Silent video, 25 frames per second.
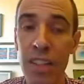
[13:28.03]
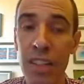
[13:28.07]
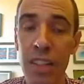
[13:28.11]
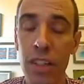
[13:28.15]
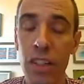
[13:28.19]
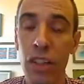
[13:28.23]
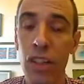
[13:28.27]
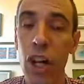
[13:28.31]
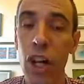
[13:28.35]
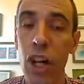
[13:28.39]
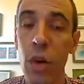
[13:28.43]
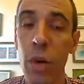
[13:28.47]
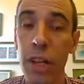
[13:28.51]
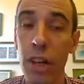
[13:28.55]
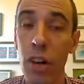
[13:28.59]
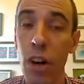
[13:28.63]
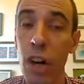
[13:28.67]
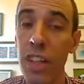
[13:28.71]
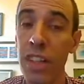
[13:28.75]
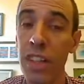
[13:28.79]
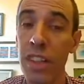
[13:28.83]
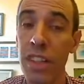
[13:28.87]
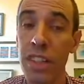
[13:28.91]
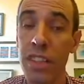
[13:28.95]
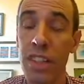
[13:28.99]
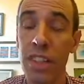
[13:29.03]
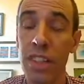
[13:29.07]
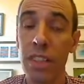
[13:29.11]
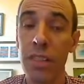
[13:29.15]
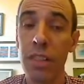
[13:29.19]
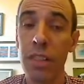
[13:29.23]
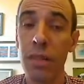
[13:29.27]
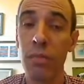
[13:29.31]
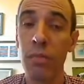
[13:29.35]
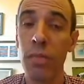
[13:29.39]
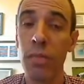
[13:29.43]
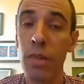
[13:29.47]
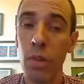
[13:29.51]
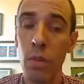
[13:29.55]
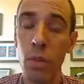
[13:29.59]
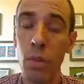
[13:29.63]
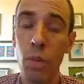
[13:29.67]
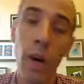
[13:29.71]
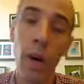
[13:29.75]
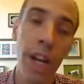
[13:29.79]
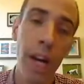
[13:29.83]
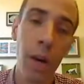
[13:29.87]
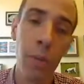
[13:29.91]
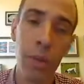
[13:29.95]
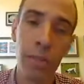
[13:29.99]
that are going on in this system,
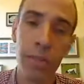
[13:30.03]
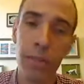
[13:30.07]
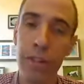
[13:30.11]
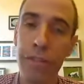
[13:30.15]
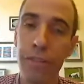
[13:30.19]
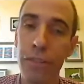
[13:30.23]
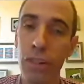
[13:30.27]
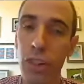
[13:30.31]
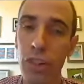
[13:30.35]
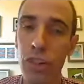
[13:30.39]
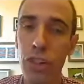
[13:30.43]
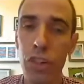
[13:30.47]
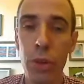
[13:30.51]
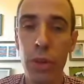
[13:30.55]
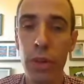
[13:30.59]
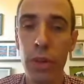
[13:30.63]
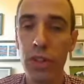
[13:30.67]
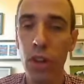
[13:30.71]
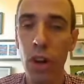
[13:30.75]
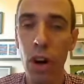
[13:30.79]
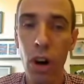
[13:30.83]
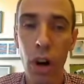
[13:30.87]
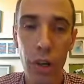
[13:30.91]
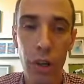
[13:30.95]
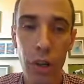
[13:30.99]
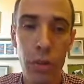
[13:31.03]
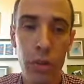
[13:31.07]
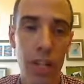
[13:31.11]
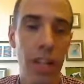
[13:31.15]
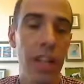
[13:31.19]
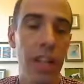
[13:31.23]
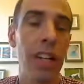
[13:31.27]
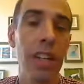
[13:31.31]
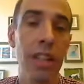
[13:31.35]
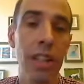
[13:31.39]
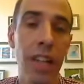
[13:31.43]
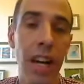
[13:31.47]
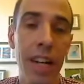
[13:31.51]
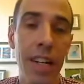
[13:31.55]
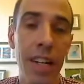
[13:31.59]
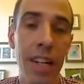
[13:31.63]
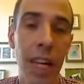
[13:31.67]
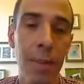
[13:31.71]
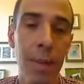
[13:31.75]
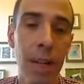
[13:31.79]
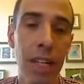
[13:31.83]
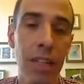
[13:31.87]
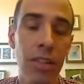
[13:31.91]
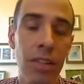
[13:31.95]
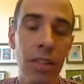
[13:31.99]
what I would refer to as autogenic
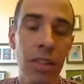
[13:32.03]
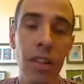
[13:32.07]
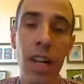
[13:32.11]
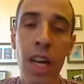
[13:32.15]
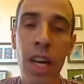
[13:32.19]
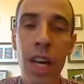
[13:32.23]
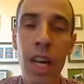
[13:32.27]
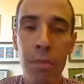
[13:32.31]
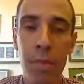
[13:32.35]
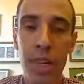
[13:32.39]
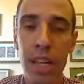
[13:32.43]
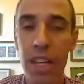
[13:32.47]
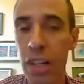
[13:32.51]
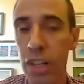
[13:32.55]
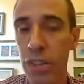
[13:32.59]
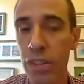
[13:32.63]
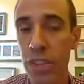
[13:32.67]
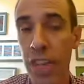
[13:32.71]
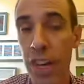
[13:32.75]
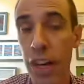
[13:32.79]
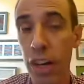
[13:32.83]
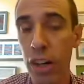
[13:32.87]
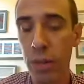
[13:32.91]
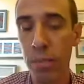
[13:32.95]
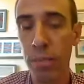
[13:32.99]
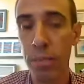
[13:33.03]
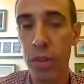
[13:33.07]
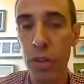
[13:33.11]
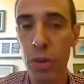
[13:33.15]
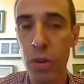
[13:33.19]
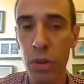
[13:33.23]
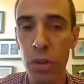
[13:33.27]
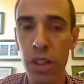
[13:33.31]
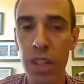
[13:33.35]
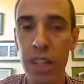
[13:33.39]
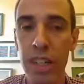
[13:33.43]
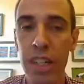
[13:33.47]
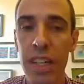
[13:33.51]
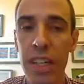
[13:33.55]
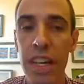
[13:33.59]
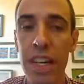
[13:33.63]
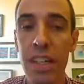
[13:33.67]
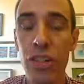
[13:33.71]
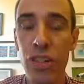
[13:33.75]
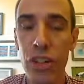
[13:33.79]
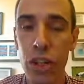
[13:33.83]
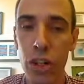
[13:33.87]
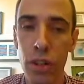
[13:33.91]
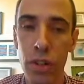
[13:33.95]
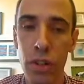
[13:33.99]
dynamics, because they are purely
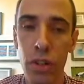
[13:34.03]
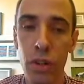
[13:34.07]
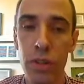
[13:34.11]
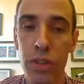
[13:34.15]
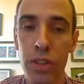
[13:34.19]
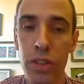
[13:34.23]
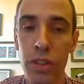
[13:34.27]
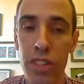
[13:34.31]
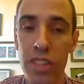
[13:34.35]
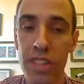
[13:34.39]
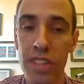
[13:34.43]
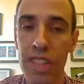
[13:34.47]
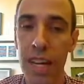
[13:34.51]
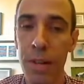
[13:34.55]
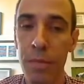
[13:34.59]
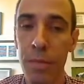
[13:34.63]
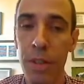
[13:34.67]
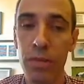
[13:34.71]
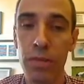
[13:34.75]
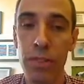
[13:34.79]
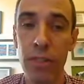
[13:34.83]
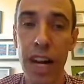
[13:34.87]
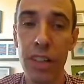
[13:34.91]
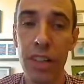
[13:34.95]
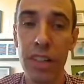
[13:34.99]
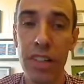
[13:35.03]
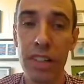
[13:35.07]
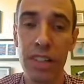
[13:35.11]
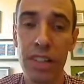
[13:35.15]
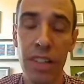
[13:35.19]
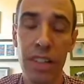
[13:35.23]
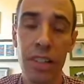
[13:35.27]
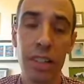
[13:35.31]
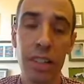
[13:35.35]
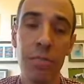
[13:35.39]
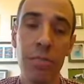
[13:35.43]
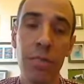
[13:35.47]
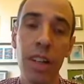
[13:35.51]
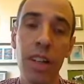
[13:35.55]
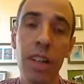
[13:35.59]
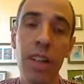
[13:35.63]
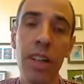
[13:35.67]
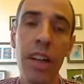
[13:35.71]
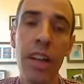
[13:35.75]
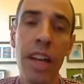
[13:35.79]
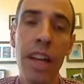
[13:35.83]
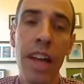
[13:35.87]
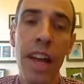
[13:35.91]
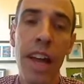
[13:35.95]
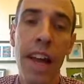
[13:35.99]
internal to the sediment routing system.
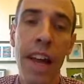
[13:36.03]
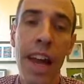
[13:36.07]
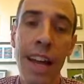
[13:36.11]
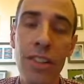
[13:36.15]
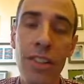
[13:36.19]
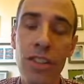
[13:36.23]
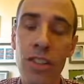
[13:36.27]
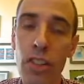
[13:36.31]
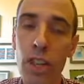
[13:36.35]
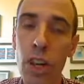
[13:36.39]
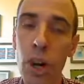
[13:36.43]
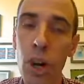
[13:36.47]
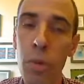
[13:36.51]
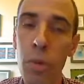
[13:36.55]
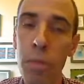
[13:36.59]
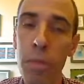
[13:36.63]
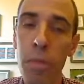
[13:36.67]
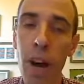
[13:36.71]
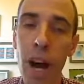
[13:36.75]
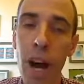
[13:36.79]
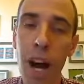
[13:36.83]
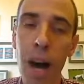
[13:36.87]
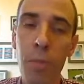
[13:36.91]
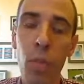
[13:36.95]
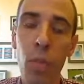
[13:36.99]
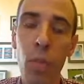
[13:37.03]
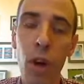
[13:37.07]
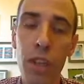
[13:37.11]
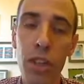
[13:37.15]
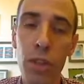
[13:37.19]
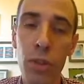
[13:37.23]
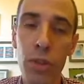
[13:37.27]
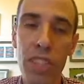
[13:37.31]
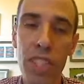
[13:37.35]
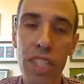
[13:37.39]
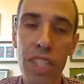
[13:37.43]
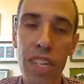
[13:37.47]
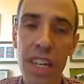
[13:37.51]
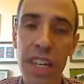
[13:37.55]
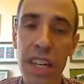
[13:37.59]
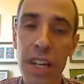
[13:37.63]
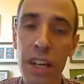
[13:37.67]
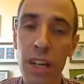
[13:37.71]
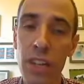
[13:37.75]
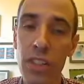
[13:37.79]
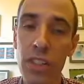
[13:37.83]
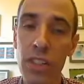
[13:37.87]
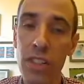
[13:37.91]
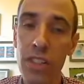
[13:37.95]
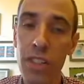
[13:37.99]
And so what you'll see
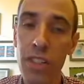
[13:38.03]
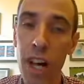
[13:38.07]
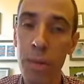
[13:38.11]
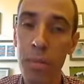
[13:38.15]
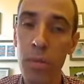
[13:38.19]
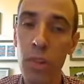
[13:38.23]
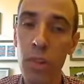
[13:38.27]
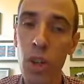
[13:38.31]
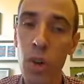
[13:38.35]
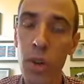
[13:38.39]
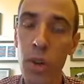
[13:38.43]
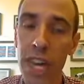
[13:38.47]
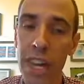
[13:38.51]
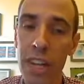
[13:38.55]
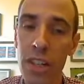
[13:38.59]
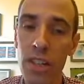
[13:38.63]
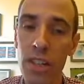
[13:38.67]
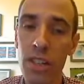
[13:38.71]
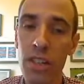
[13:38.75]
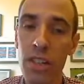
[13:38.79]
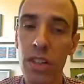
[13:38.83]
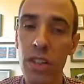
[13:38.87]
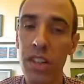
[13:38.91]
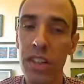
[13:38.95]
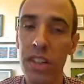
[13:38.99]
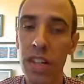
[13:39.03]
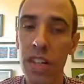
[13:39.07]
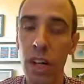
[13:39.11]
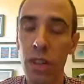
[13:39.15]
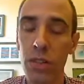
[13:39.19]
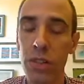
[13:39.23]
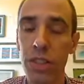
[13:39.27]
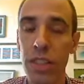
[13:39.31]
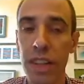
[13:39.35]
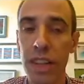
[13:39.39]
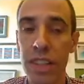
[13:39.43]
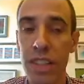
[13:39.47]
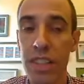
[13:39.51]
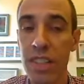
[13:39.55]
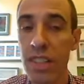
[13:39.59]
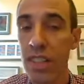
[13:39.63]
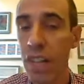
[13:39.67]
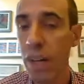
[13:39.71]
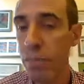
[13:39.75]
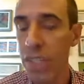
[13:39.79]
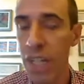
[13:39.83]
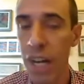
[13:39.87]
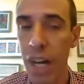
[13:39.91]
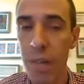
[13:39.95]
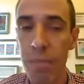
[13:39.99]
here is some locations on the delta at
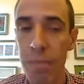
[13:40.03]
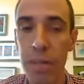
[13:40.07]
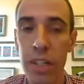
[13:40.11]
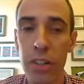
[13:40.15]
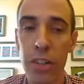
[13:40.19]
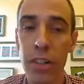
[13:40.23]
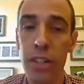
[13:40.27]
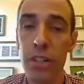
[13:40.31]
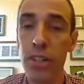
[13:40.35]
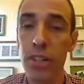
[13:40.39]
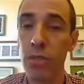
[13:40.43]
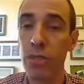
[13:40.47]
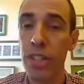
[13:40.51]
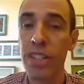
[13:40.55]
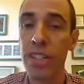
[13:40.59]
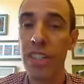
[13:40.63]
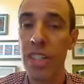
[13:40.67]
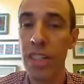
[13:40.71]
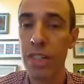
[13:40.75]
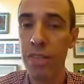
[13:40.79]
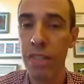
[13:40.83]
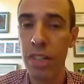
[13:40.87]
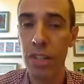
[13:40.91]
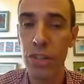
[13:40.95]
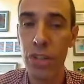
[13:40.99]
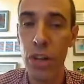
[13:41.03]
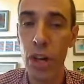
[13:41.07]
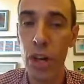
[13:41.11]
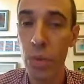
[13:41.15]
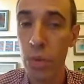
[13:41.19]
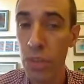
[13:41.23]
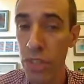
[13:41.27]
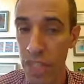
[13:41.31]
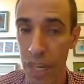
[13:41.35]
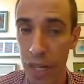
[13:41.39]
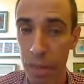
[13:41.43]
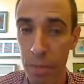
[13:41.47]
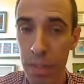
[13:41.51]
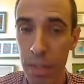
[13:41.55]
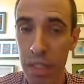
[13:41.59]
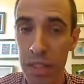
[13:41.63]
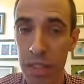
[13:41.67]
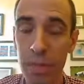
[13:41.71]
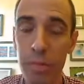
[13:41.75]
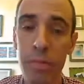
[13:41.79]
some time periods are receiving no sediment,